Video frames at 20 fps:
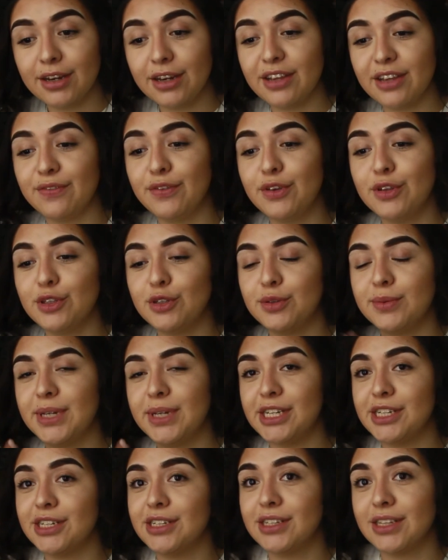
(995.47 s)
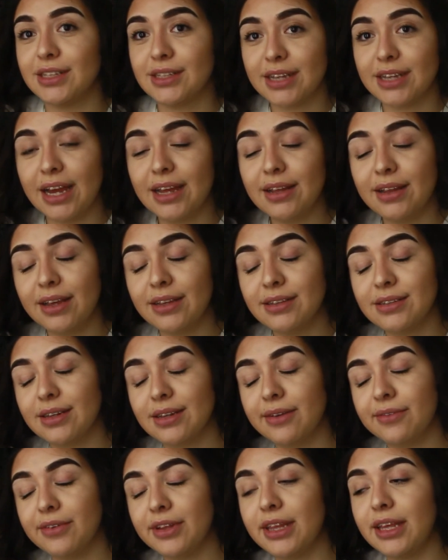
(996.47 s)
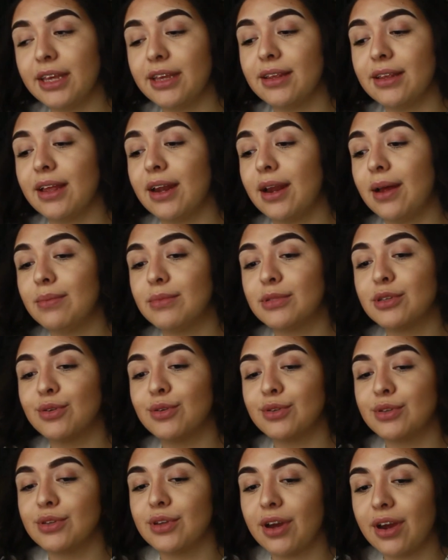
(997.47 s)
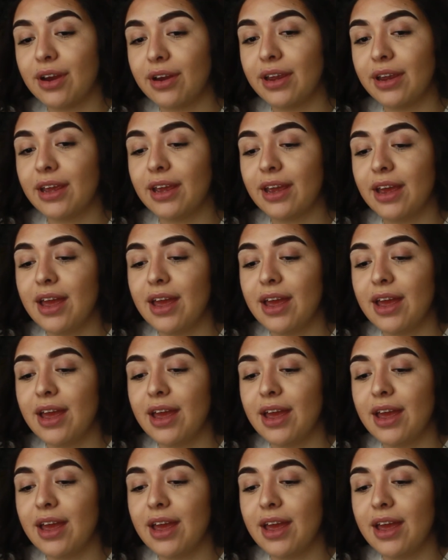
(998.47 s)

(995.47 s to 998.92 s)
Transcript: if YouTube changes its guidelines and everything, then I'm so sorry.